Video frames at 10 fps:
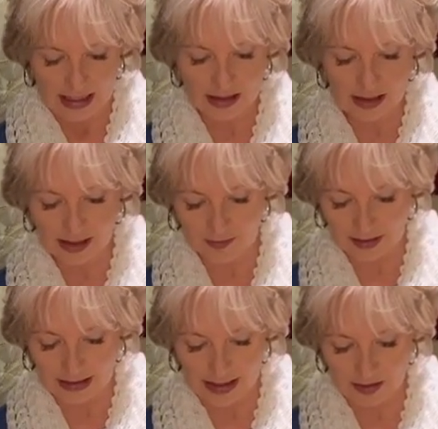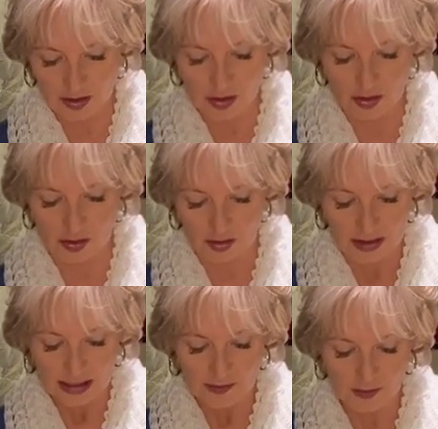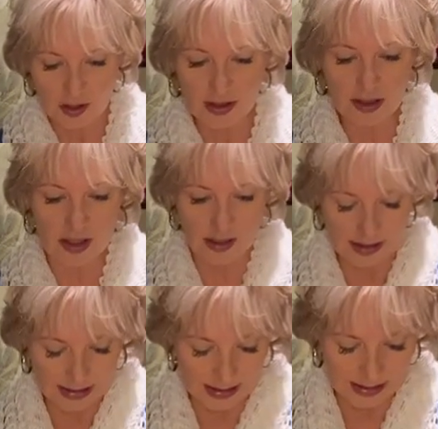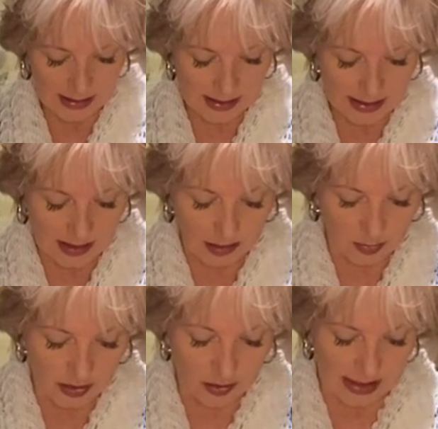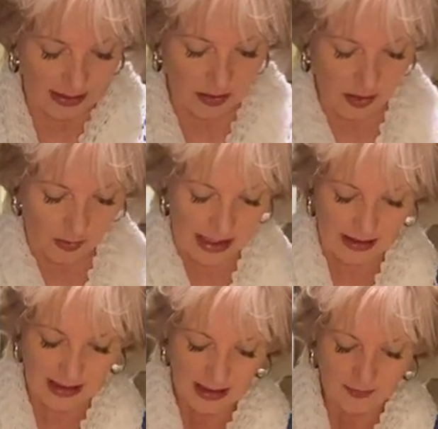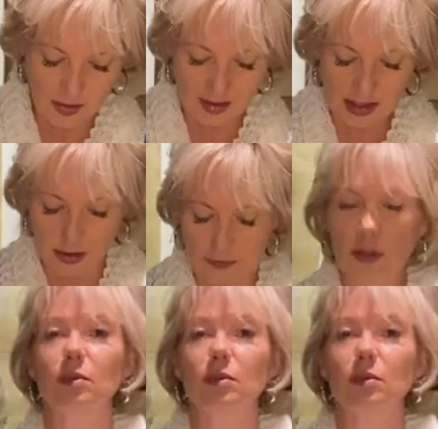And just give it another stir. If you look at the consistency that we're trying to create, if you think of